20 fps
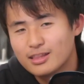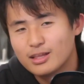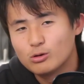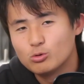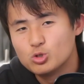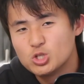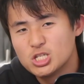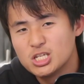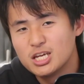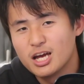the
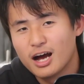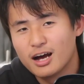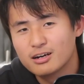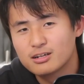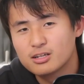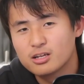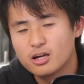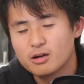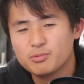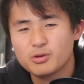Uchiha
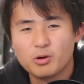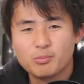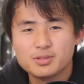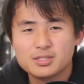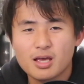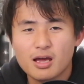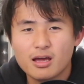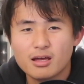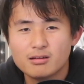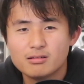Club, you know what
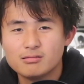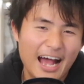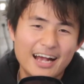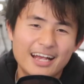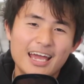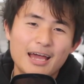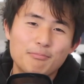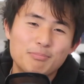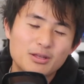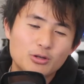I'm saying? I
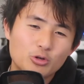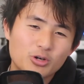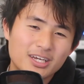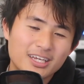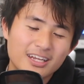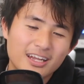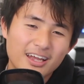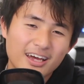can't be looking